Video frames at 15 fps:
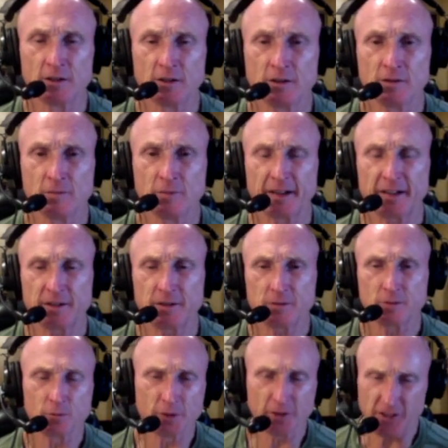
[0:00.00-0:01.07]
by
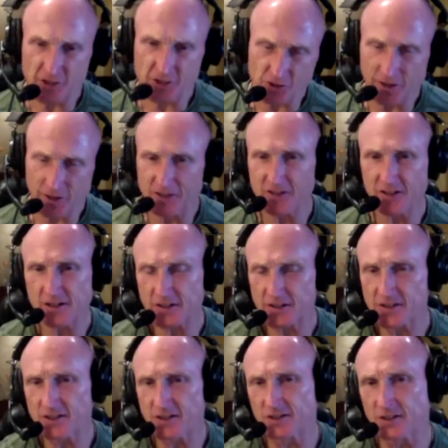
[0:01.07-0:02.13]
really stressing the
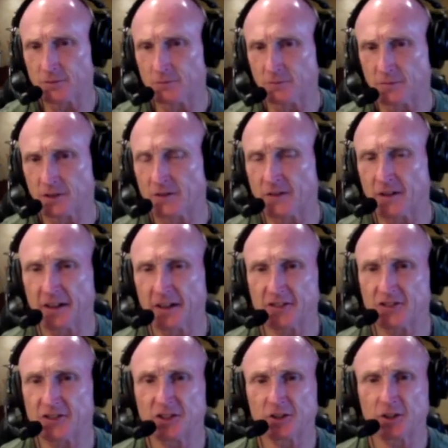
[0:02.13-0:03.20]
system. And the
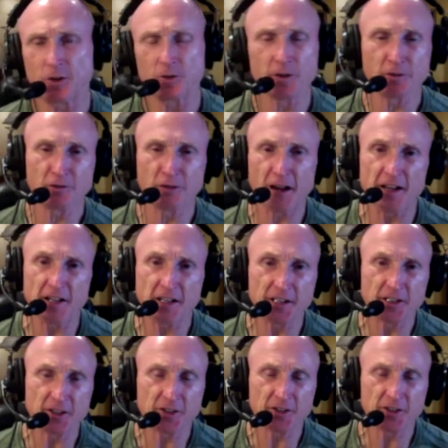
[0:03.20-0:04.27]
next thing you know, they're fighting in
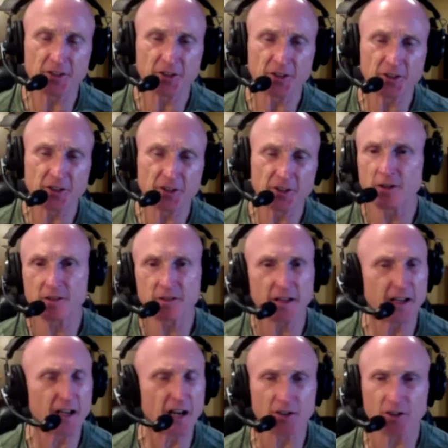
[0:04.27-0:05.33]
a tournament and they're,
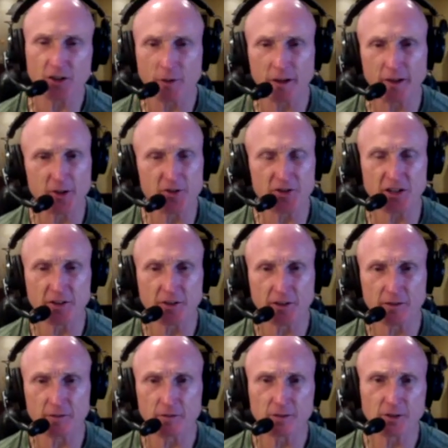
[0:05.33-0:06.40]
they got no energy, and
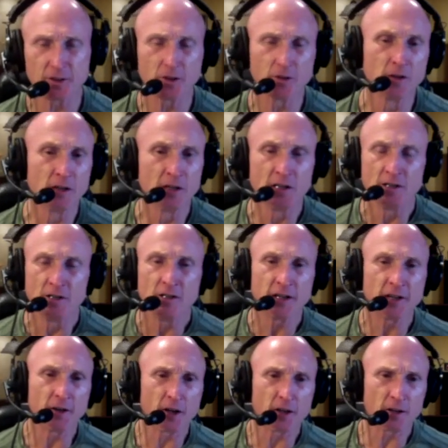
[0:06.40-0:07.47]
they're, you know,
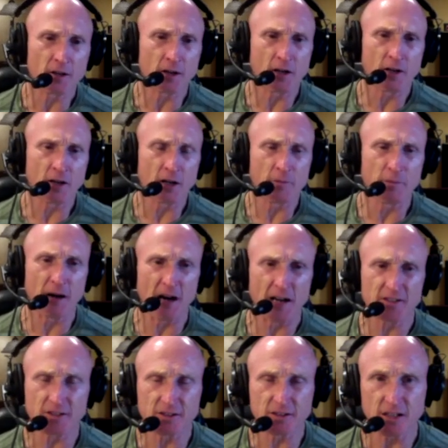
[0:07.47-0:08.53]
and our, Our
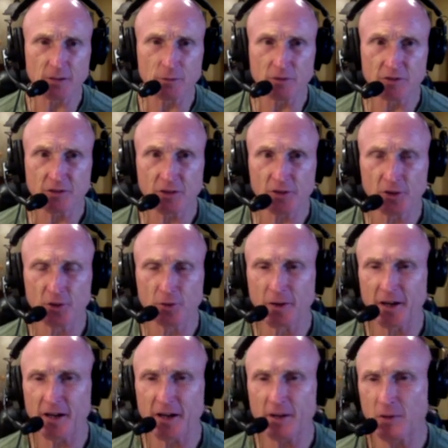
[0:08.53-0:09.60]
boxing team was the third
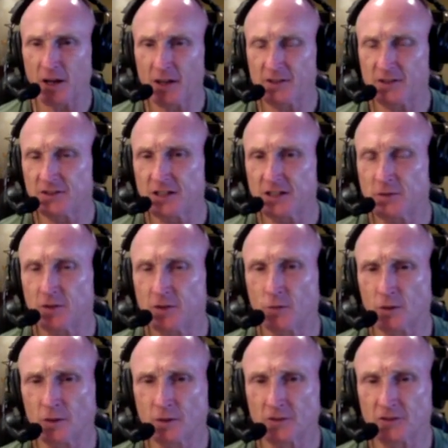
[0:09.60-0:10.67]
ranked boxing team in the
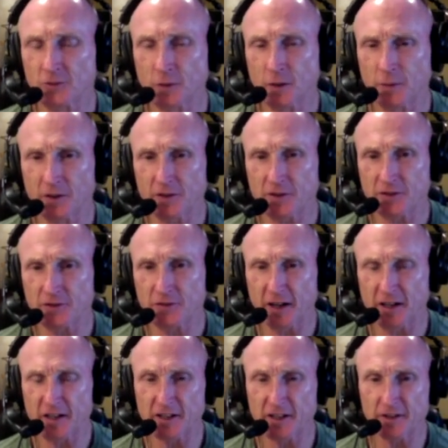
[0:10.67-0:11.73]
world. So we weren't just
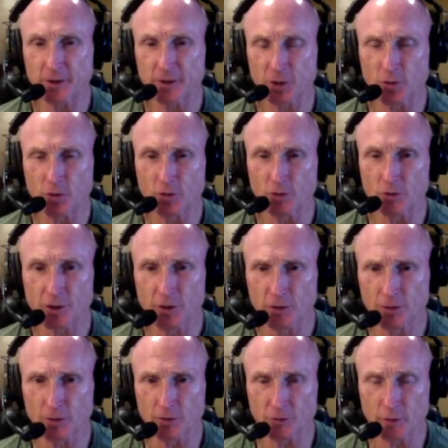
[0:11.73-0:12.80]
fighting the local
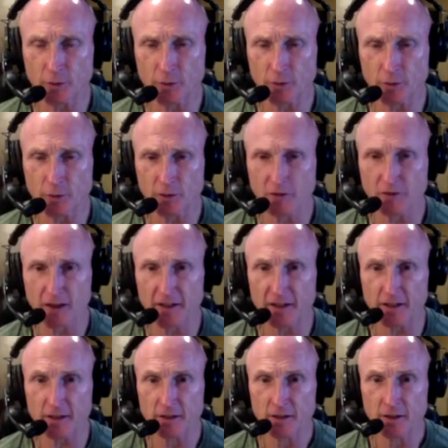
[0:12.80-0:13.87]
yokels. We were
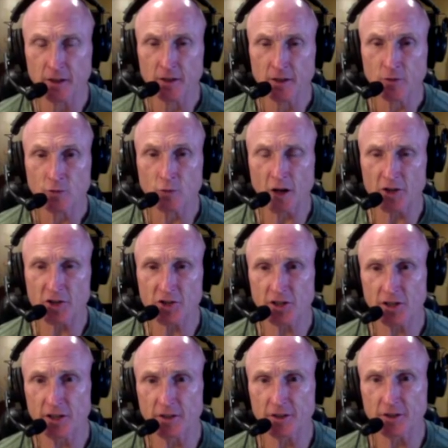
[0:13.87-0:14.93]
fighting
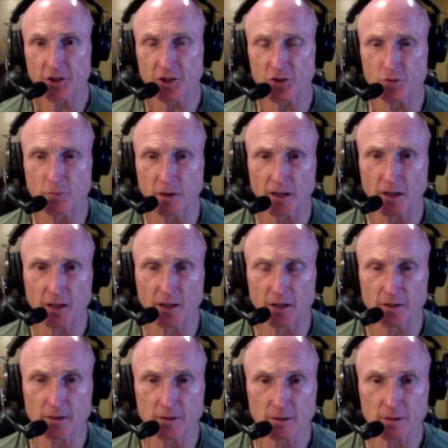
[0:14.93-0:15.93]
Russia and Cuba and